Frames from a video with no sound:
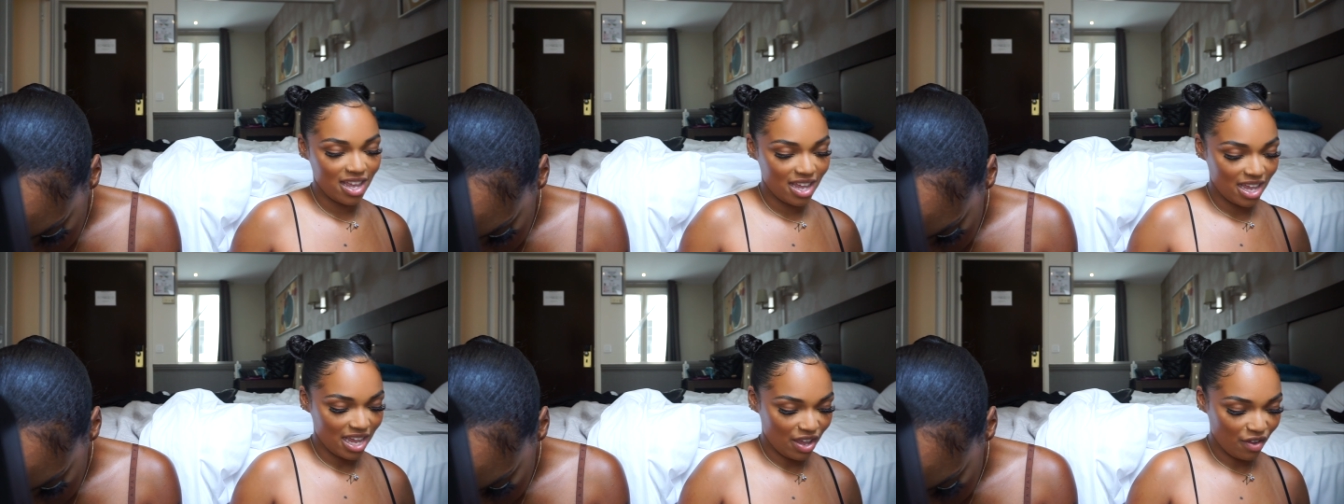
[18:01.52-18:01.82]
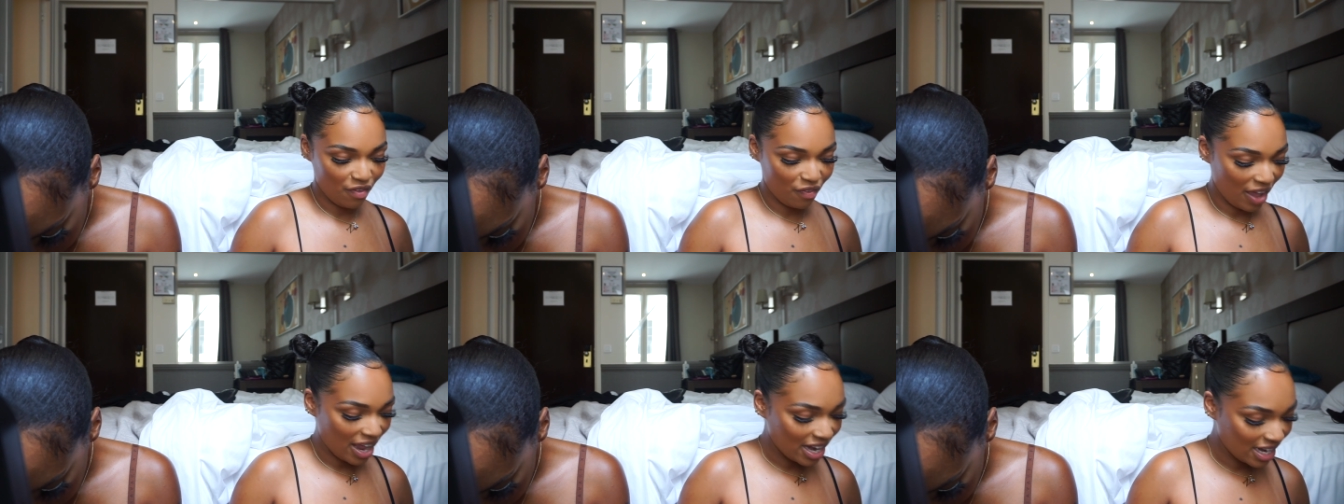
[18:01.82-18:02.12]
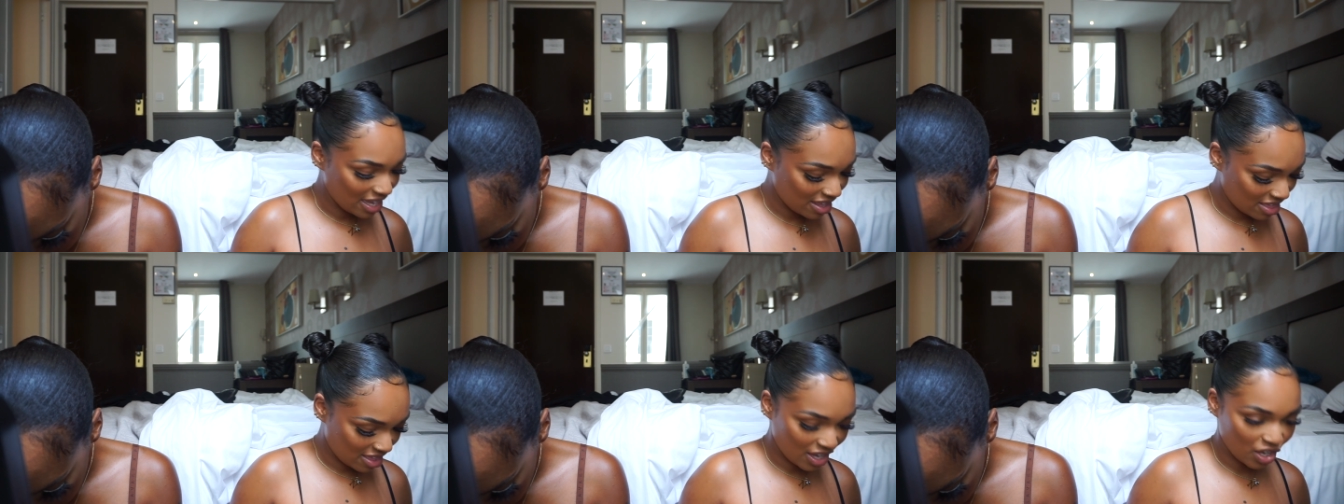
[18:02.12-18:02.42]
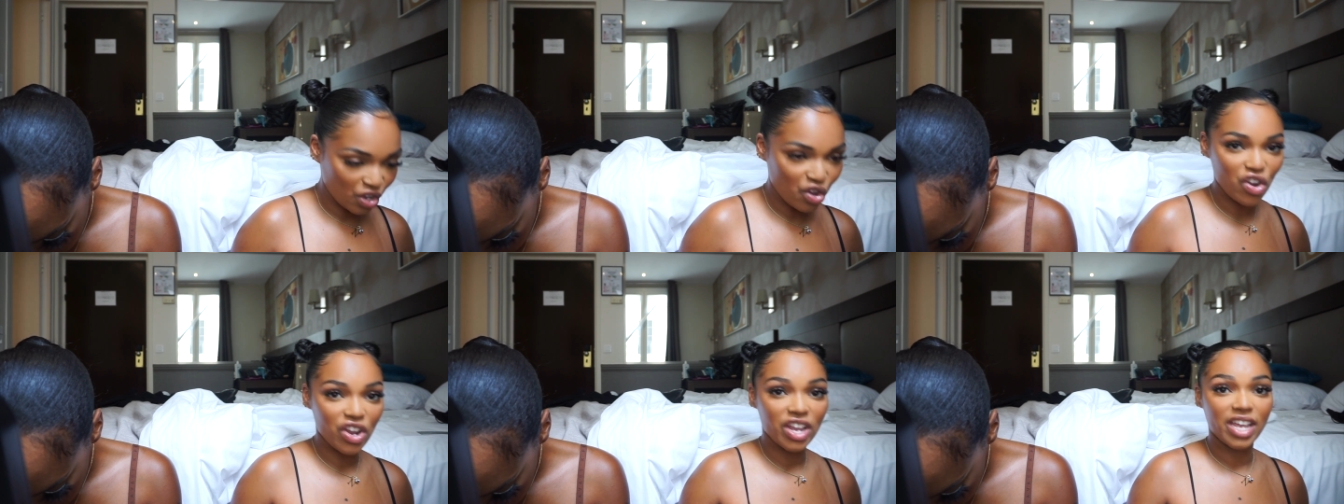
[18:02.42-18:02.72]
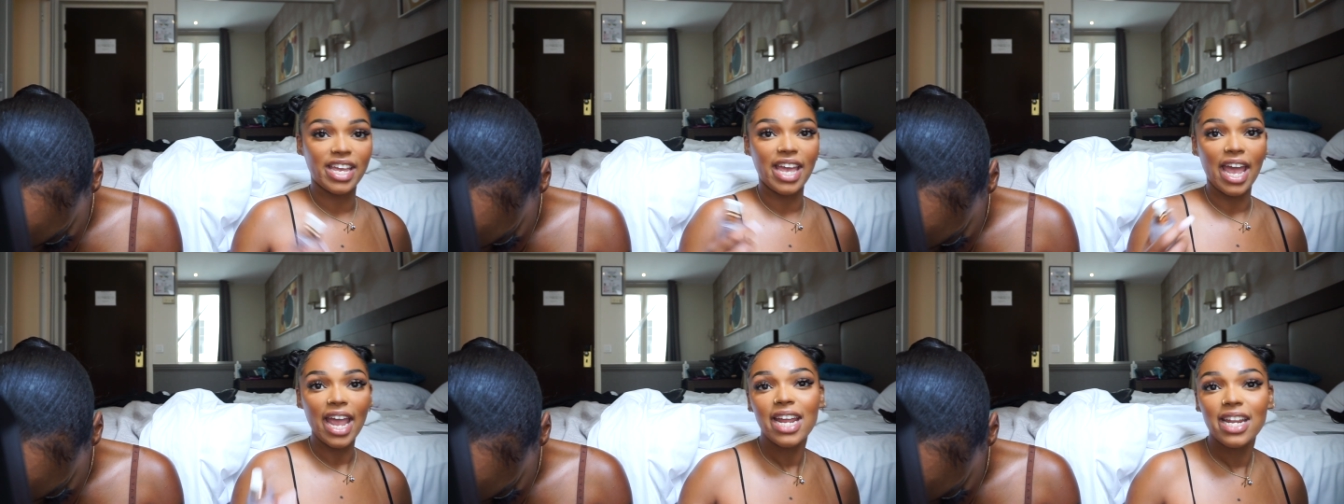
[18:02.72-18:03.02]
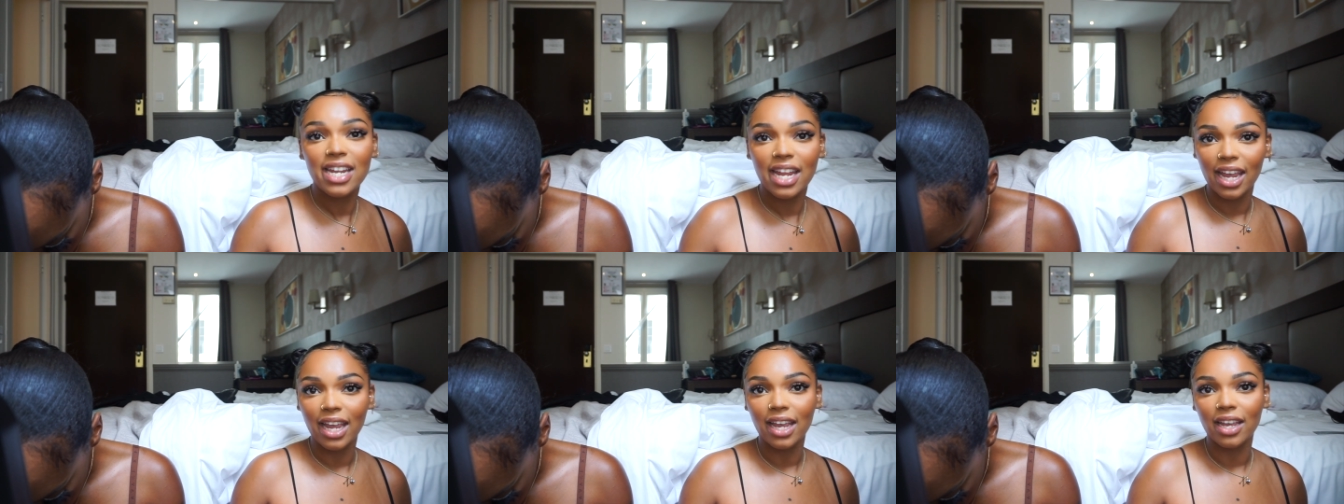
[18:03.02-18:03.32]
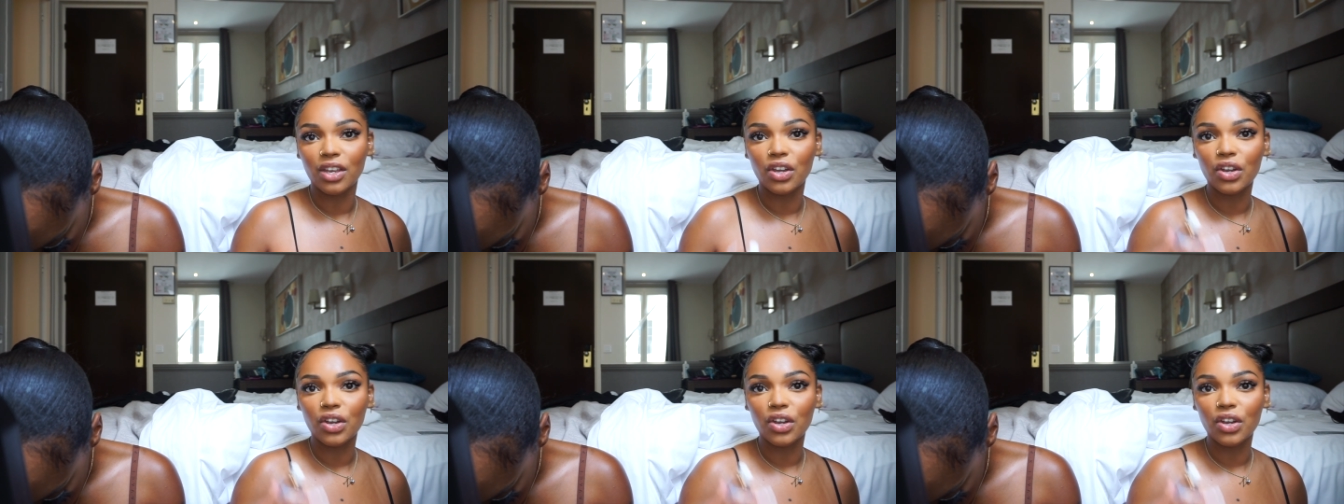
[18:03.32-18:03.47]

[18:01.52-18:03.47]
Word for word: If anything, you're gaining.